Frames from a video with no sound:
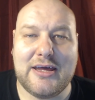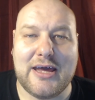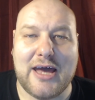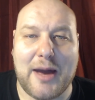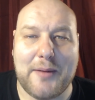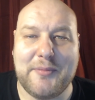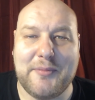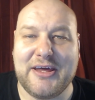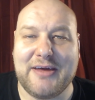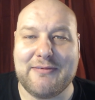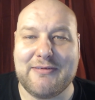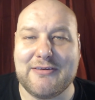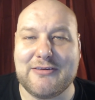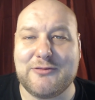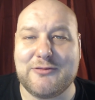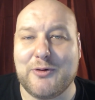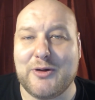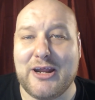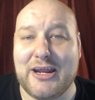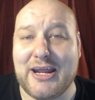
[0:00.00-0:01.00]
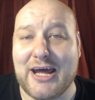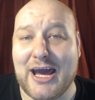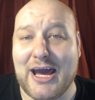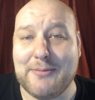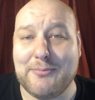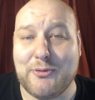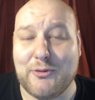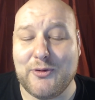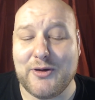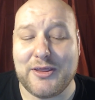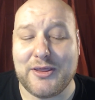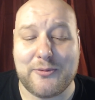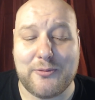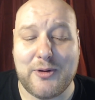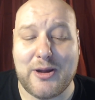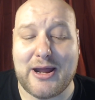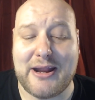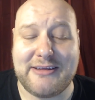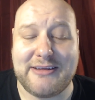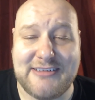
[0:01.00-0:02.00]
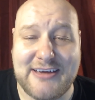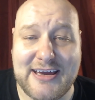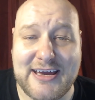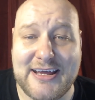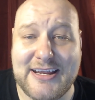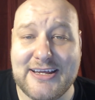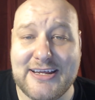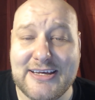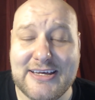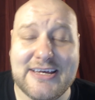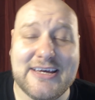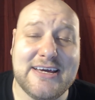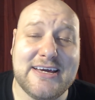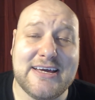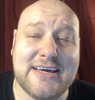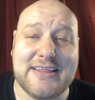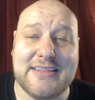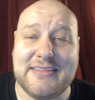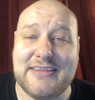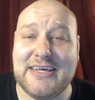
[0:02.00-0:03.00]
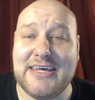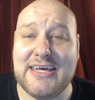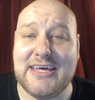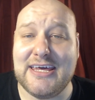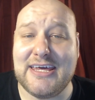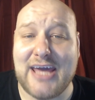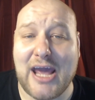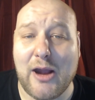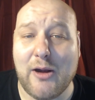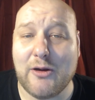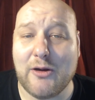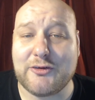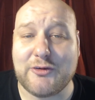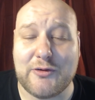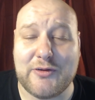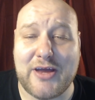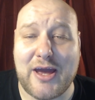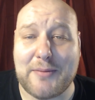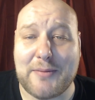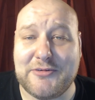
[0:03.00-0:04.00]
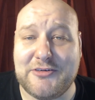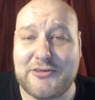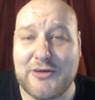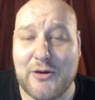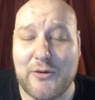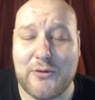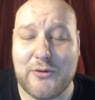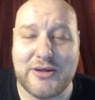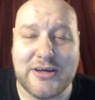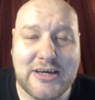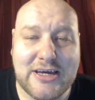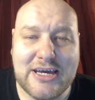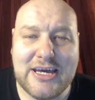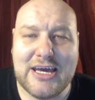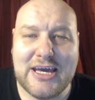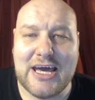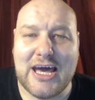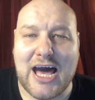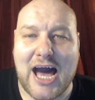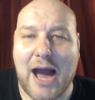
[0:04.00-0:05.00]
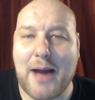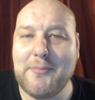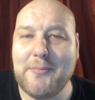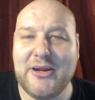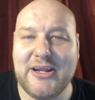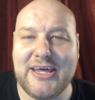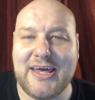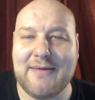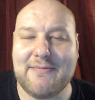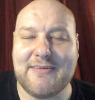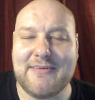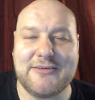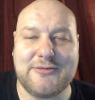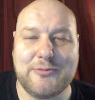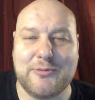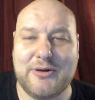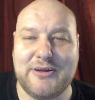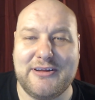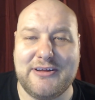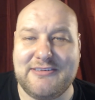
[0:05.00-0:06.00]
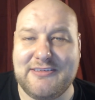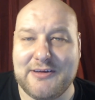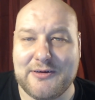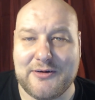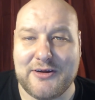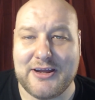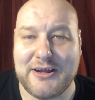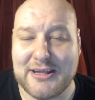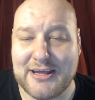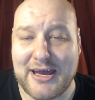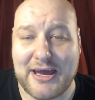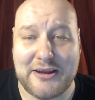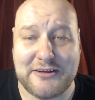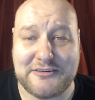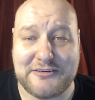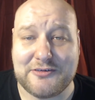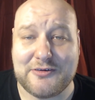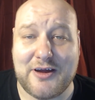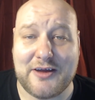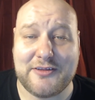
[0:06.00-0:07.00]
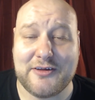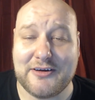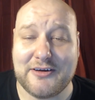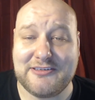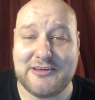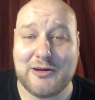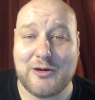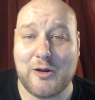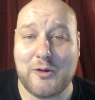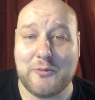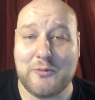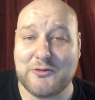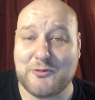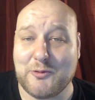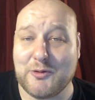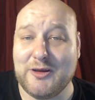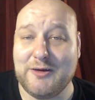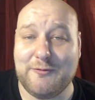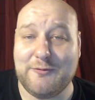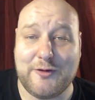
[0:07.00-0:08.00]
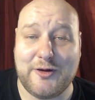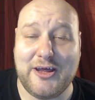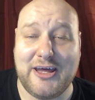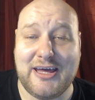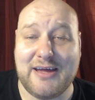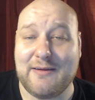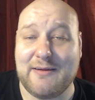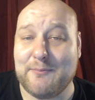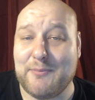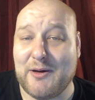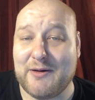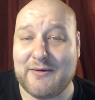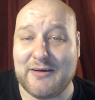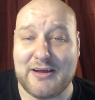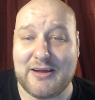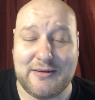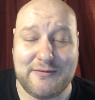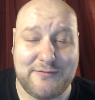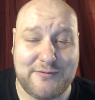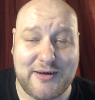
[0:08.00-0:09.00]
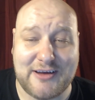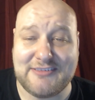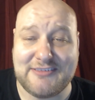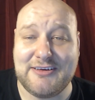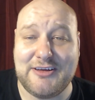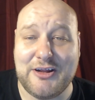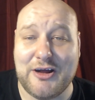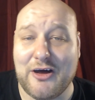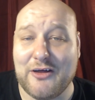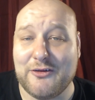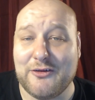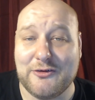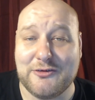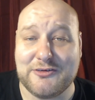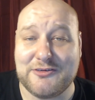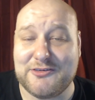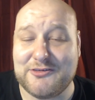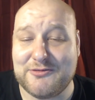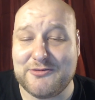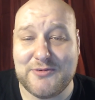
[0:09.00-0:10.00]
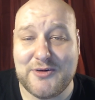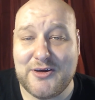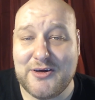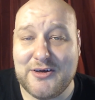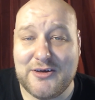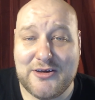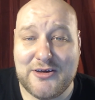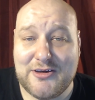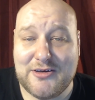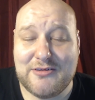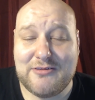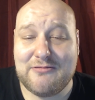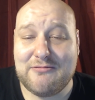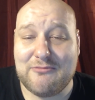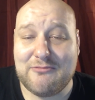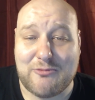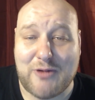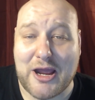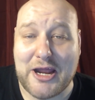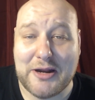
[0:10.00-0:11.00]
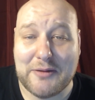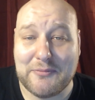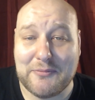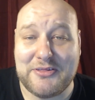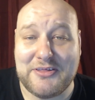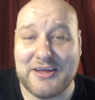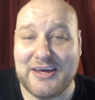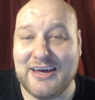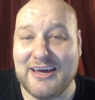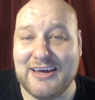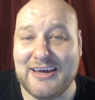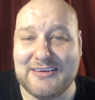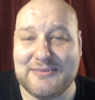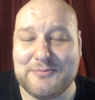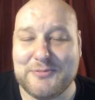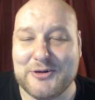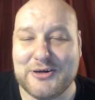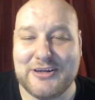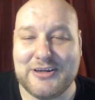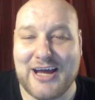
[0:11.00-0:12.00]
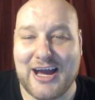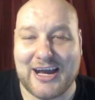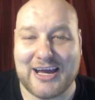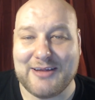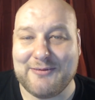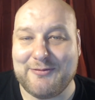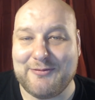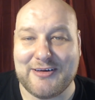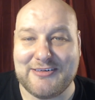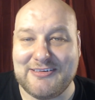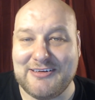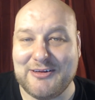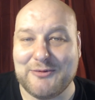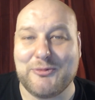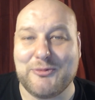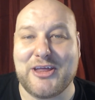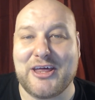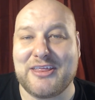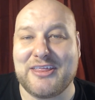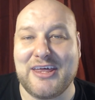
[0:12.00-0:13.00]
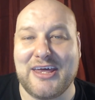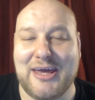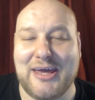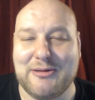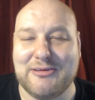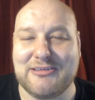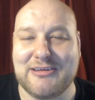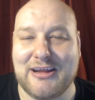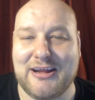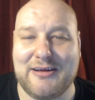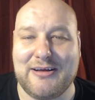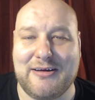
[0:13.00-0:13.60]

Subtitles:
I'm going to give this one a 9.3 out of 10. The character of the episode, I'm going to give this one to Tyrion Lannister. I thought Tyrion was really funny confessing all those random things, but not confessing to what they think he was going to